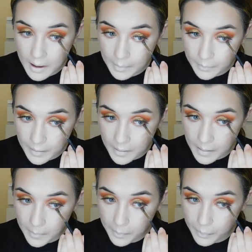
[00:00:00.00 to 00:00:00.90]
And I'm going
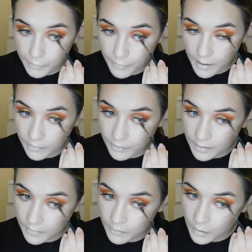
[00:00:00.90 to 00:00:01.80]
to press
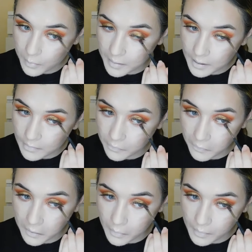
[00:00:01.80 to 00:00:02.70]
this up
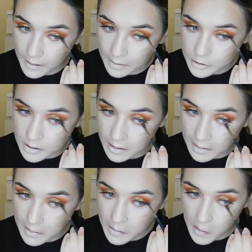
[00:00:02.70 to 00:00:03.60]
against the lower lash
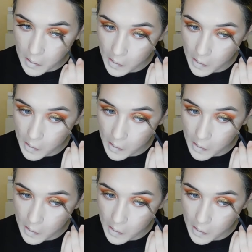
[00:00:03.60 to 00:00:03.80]
line.